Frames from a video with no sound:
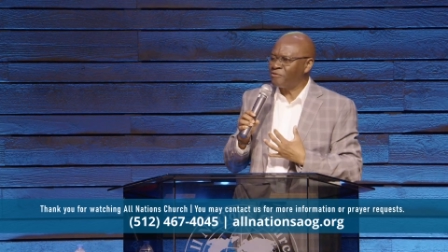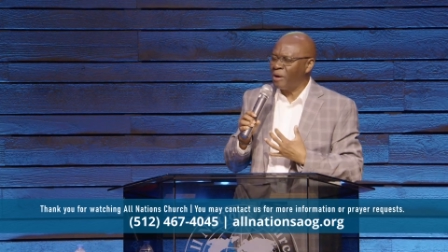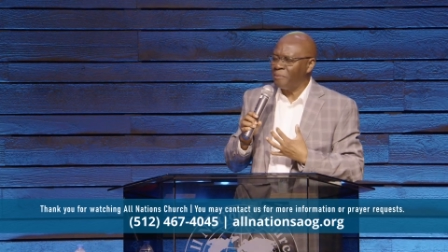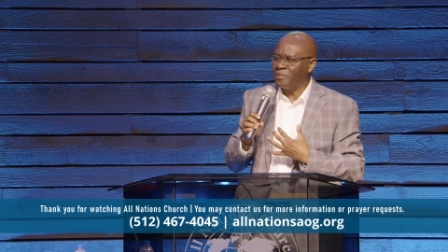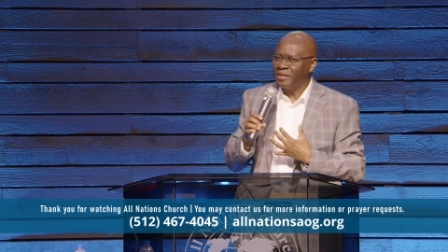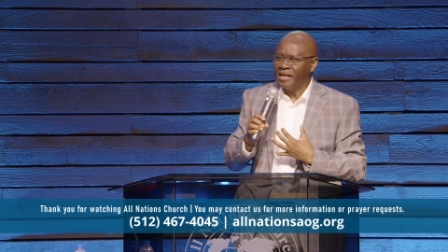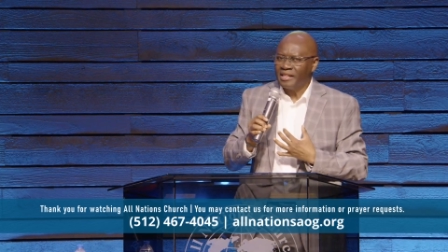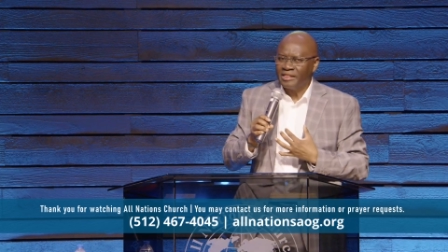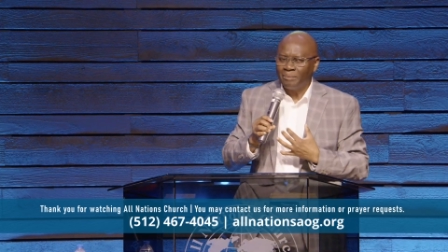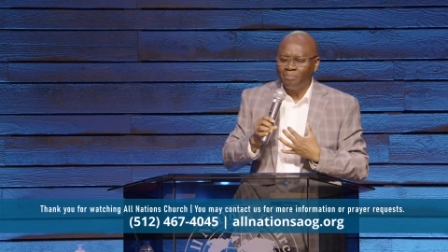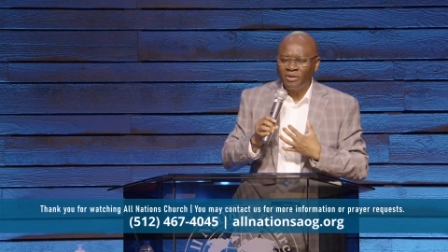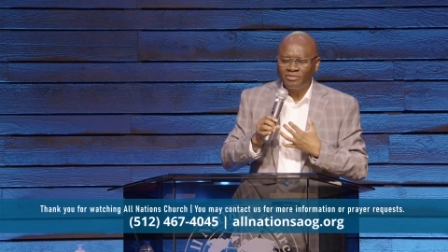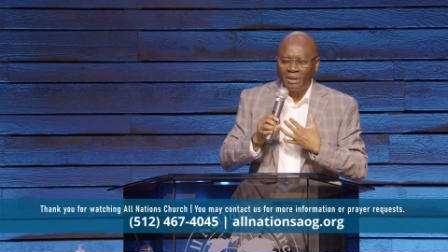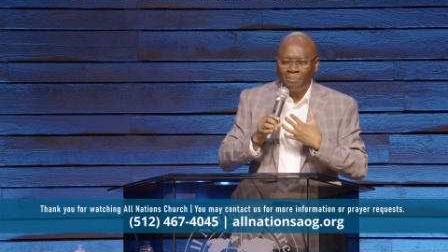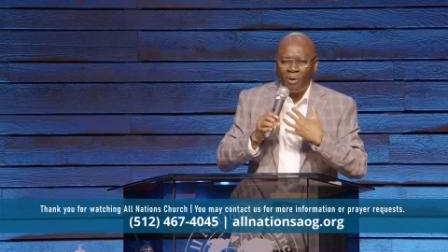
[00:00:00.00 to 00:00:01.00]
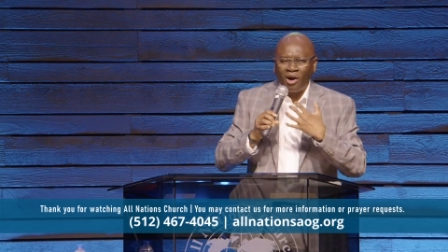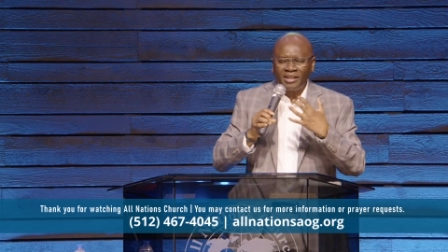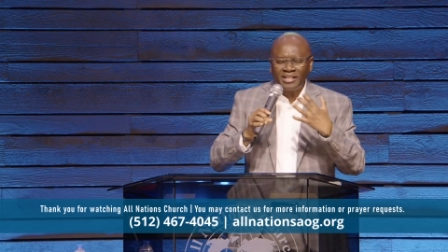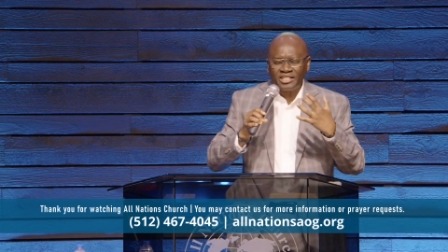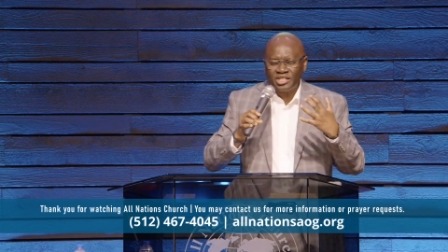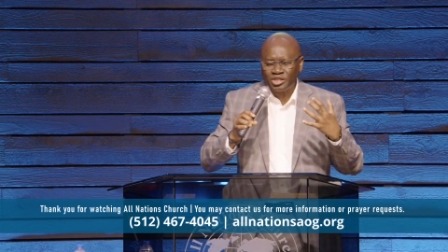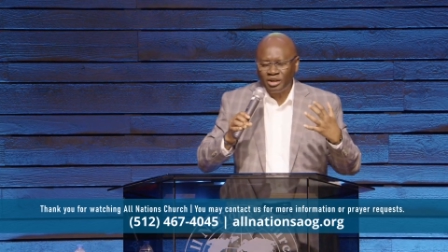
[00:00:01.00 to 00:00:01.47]
from the, the
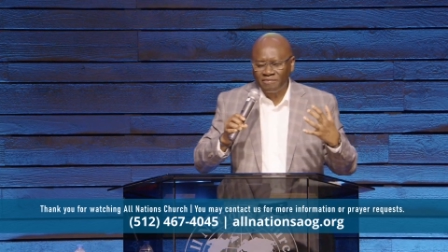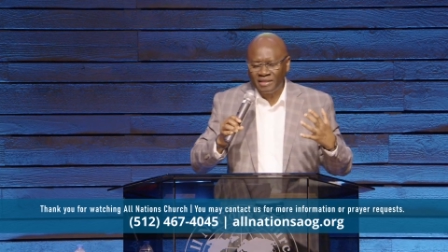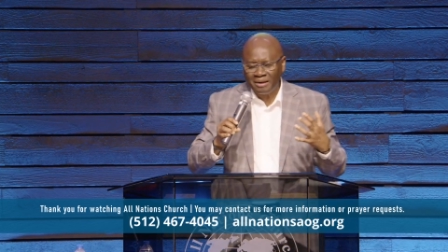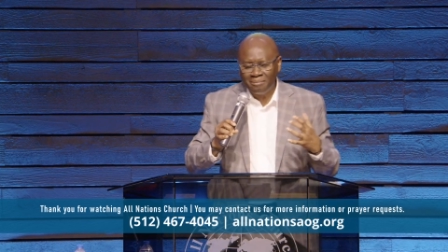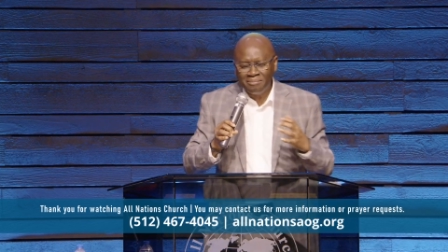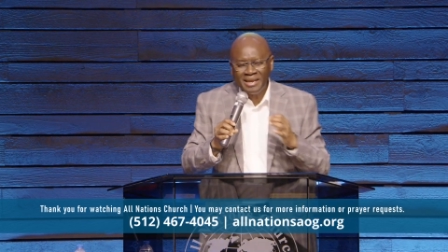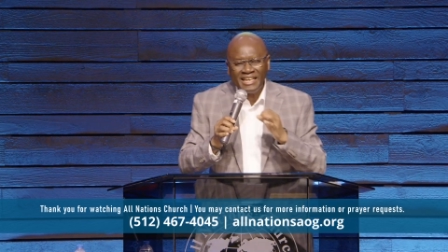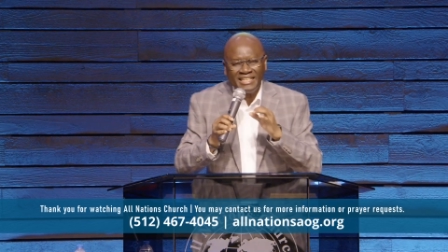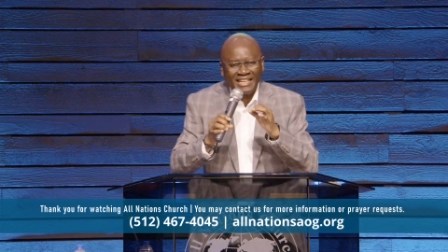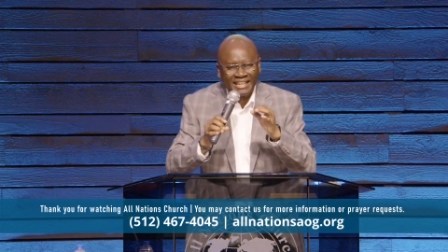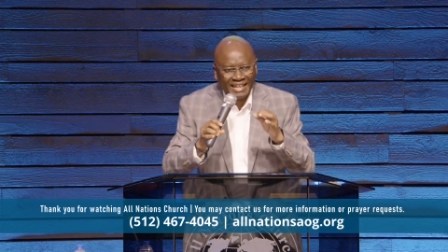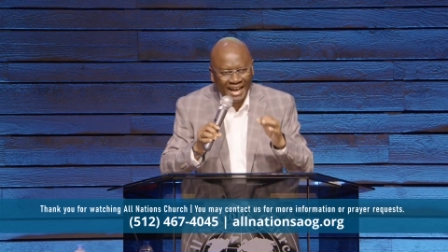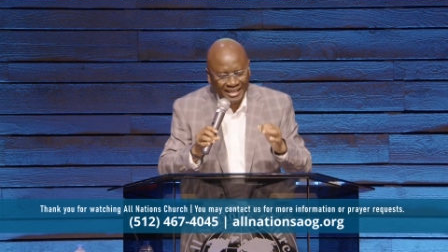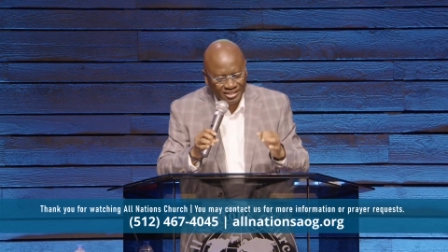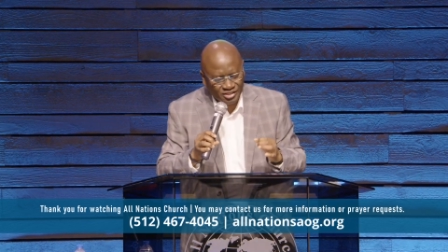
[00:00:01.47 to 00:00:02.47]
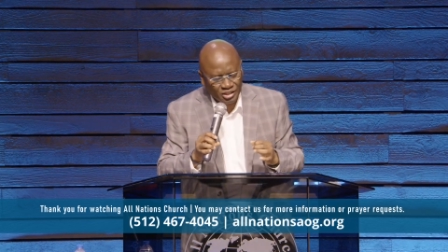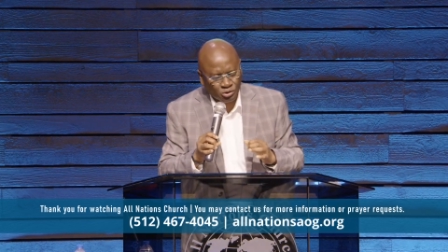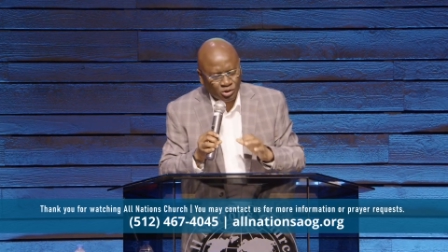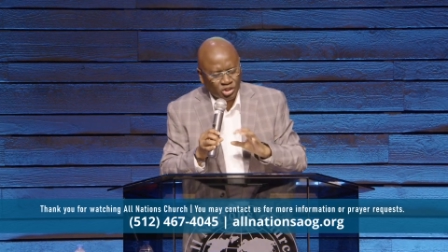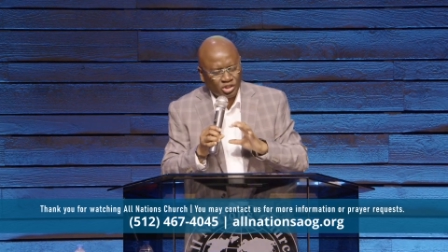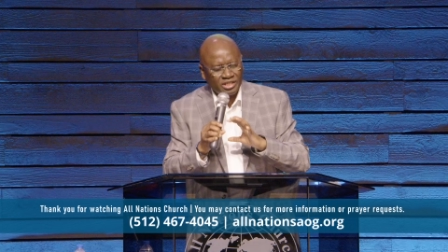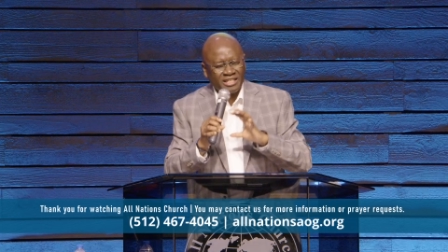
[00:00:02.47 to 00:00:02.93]
bondages of the Midianites, this
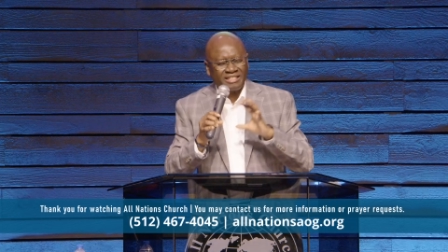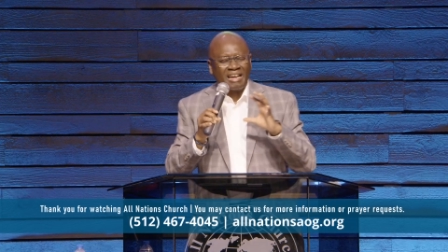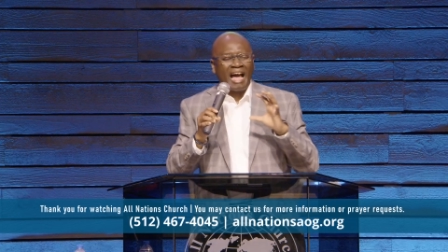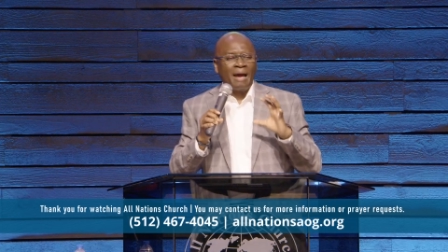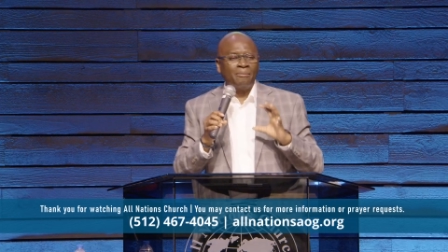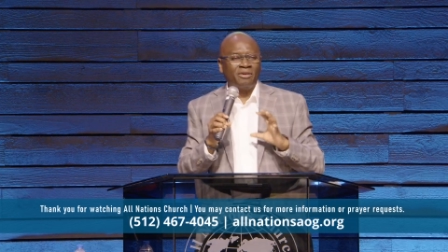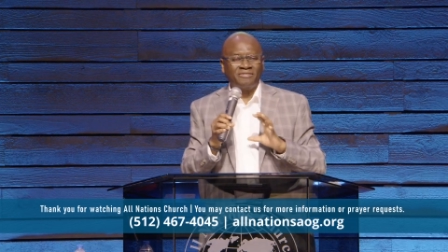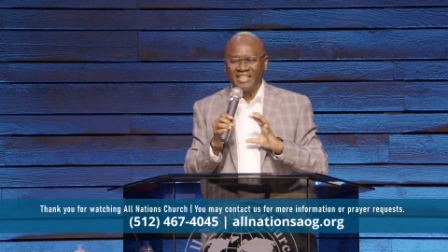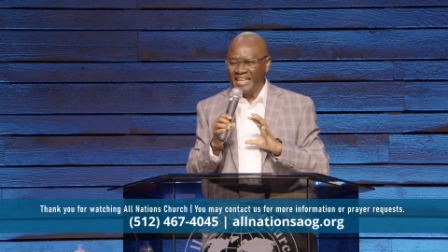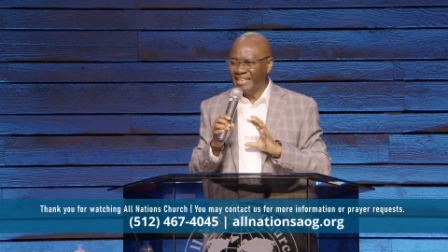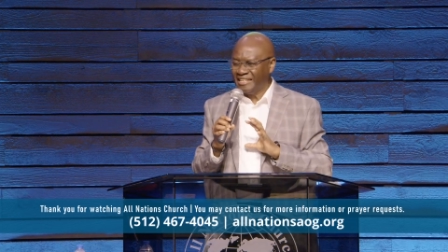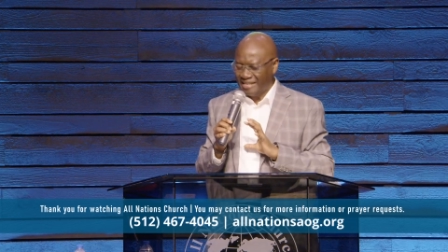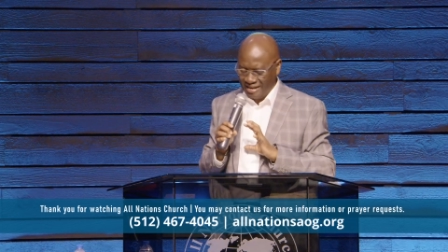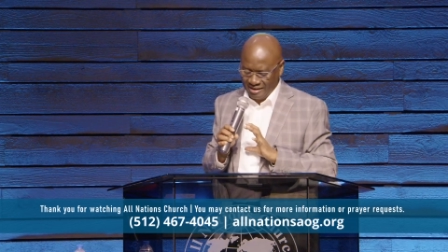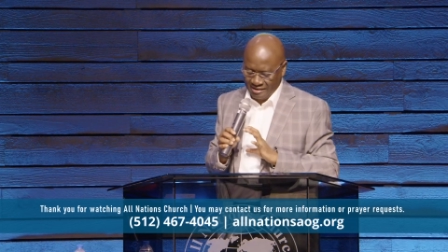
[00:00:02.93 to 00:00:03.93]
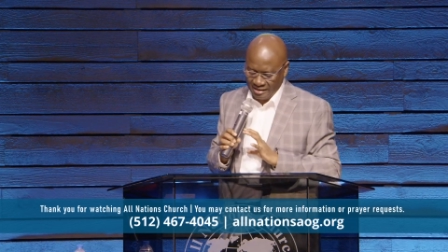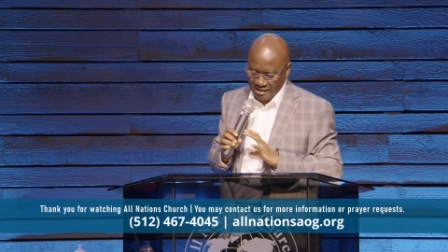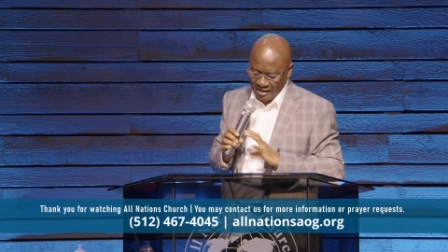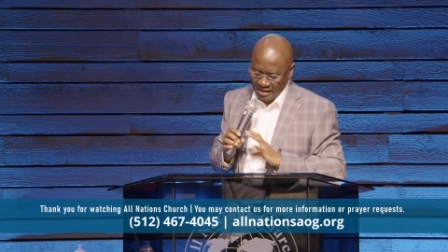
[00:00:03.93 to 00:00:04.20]
was in the time of Gideon,